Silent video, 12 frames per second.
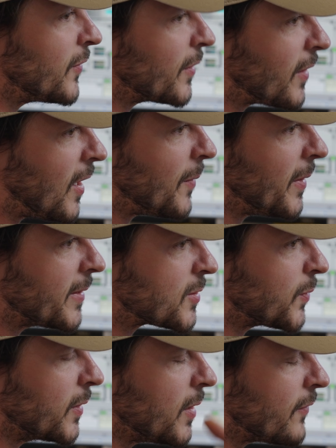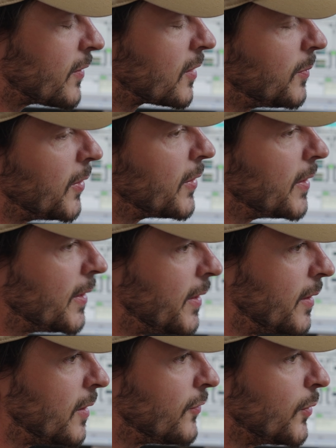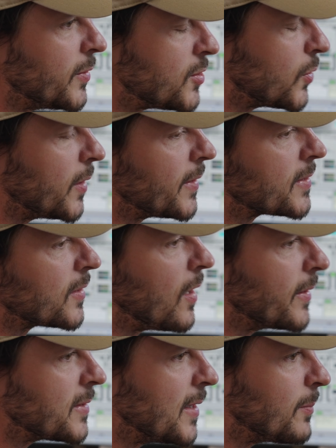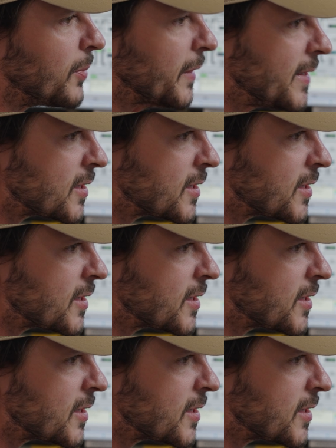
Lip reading: your comments. We love the community here. If you enjoyed this content, please